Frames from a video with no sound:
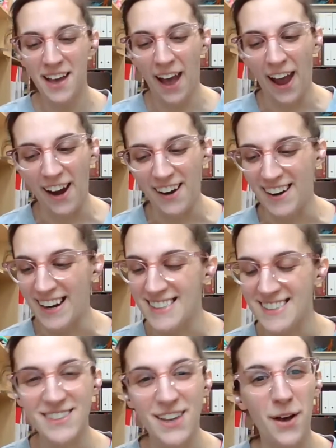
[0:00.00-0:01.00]
All right.
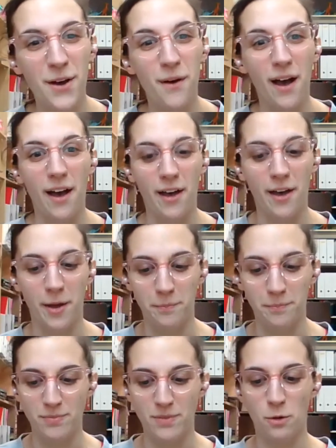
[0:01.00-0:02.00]
So
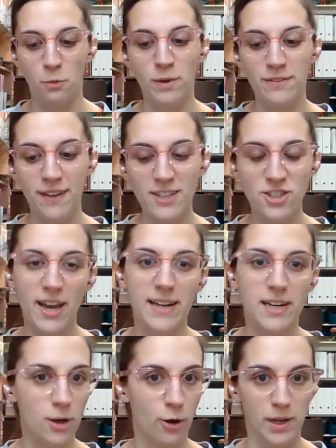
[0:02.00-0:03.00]
we've actually had
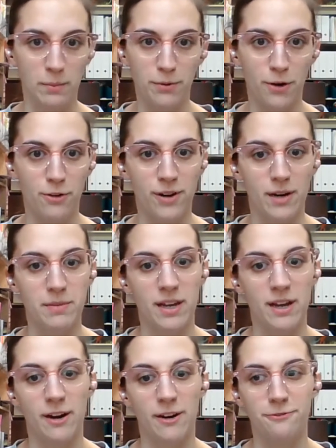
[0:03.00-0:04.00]
a coding program
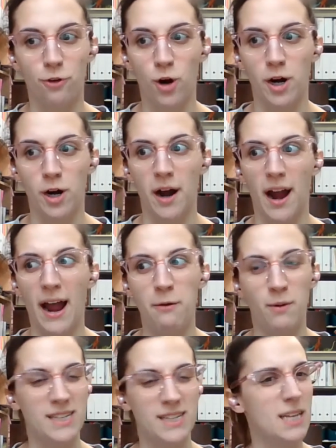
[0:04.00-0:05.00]
here for, I
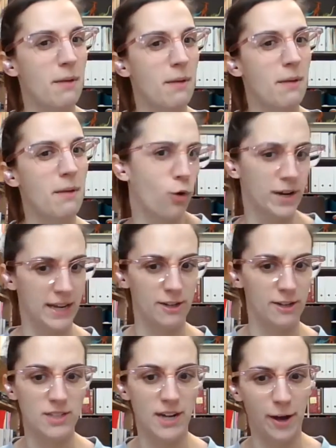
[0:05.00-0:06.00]
want to say, about 4
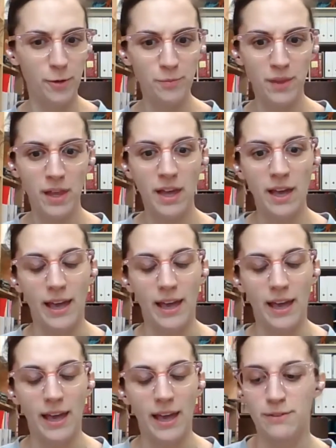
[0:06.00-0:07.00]
years now.
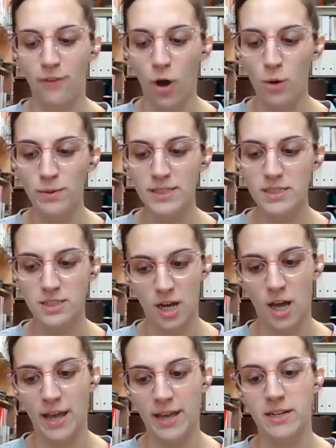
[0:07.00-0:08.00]
And we've always
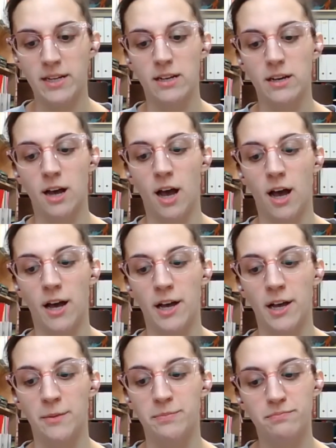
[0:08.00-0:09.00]
done
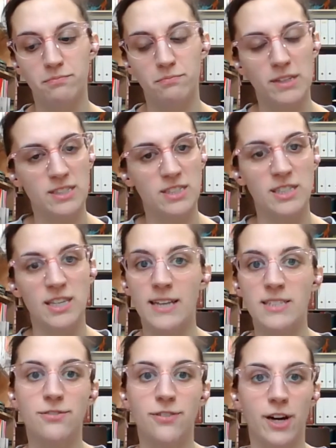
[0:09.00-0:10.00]

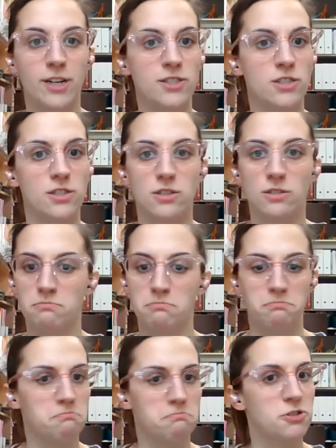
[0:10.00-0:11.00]
CS first,
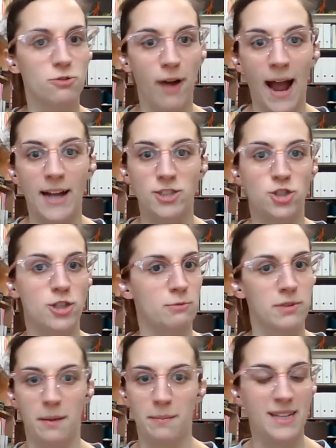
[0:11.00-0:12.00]
Scratch
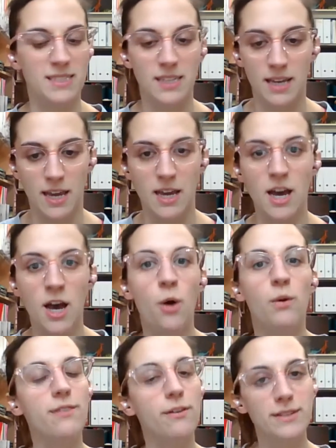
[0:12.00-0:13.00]
with MIT.
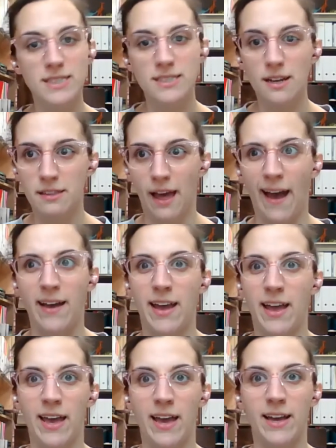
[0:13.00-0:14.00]
We've always done that.
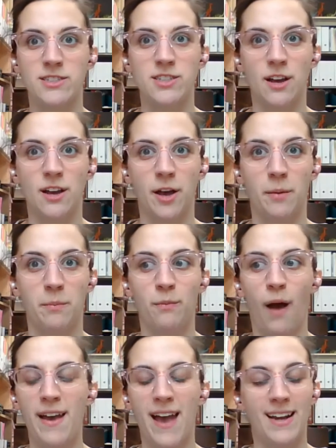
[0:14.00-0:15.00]
And
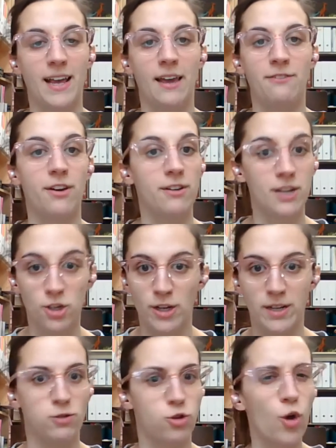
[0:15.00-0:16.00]
I had a very
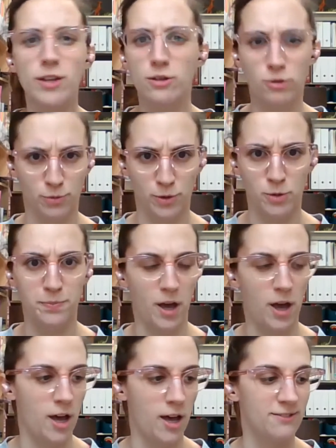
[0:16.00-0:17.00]
good, loyal group
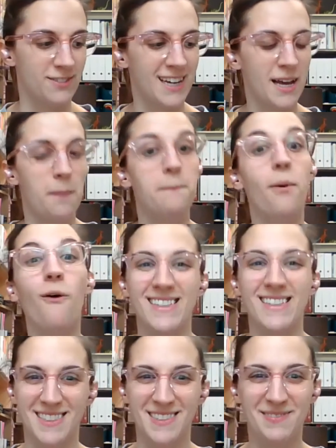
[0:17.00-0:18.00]
of
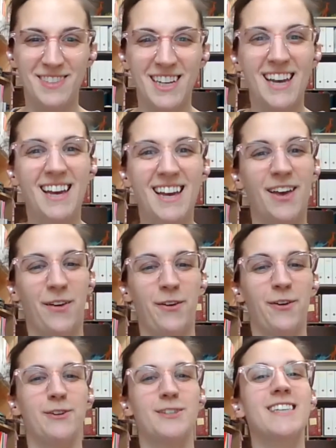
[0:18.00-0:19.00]
boys
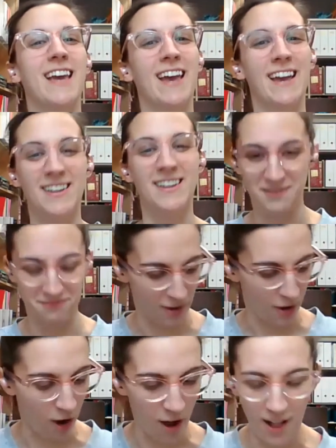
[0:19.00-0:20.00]
who did
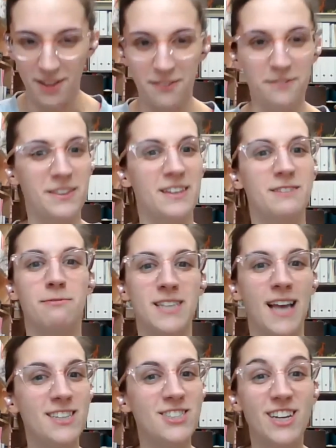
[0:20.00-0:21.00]
all of the
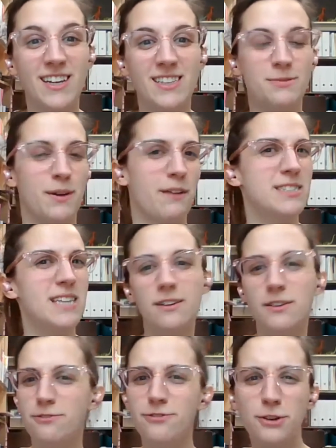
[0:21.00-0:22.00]
sessions. We always had
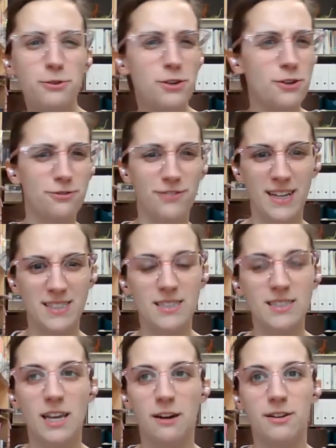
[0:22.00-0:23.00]
a few new
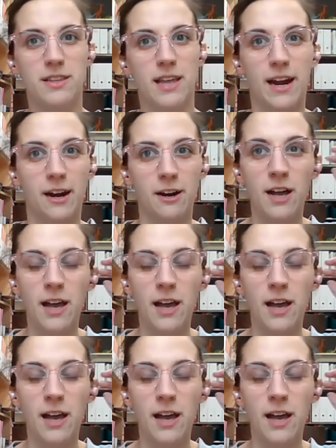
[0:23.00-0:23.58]
faces here and there,